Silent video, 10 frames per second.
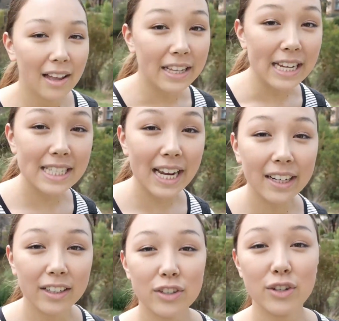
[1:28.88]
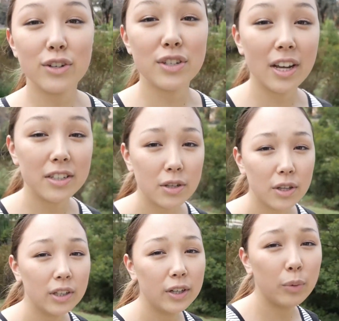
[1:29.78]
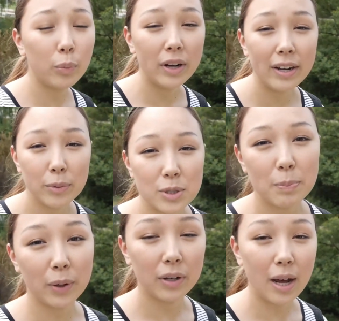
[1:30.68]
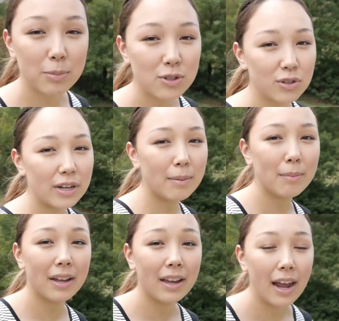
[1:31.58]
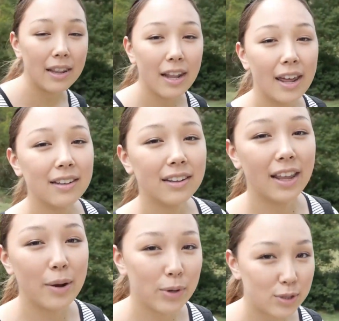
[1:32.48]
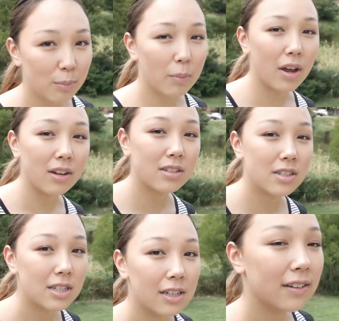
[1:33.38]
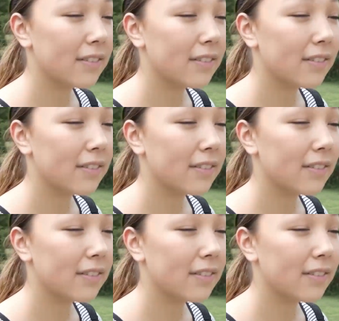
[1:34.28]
They stayed in use until the little weir was built upstream, and then they were submerged.